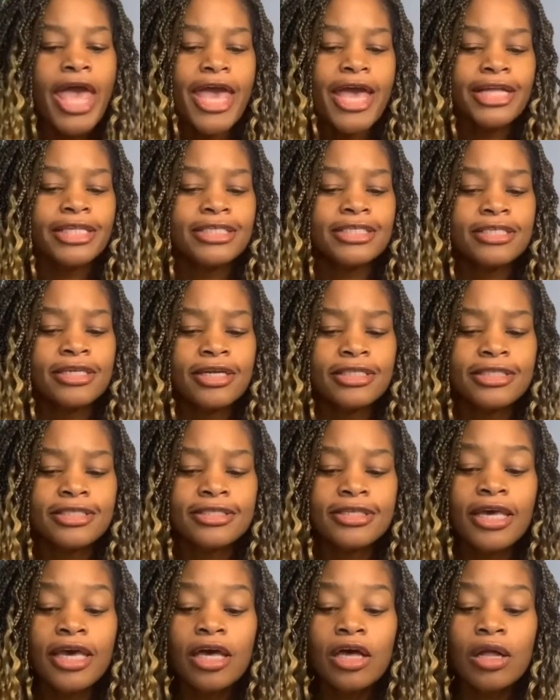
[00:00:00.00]
It stood
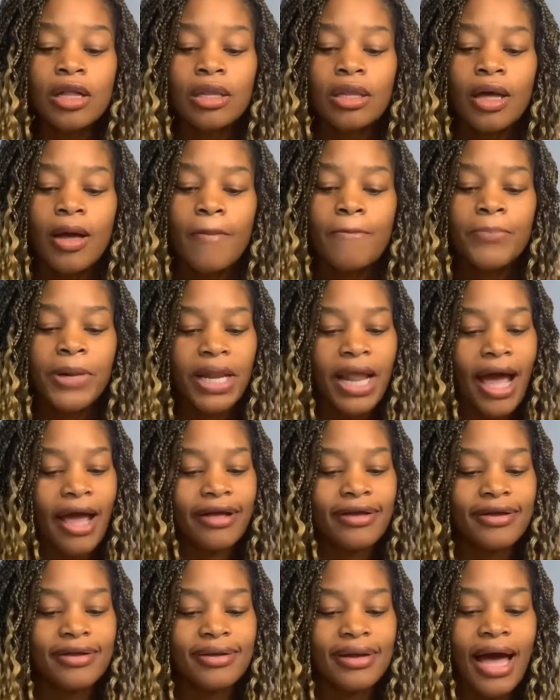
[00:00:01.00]
still, but I
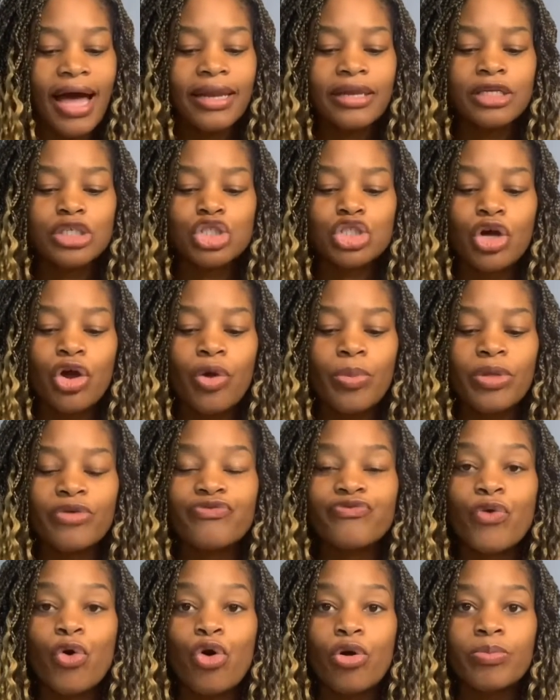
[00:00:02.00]
could not discern the
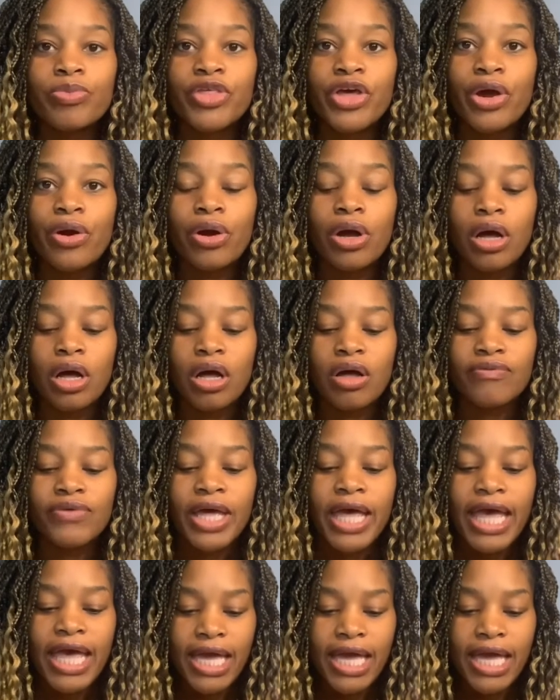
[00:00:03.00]
form thereof.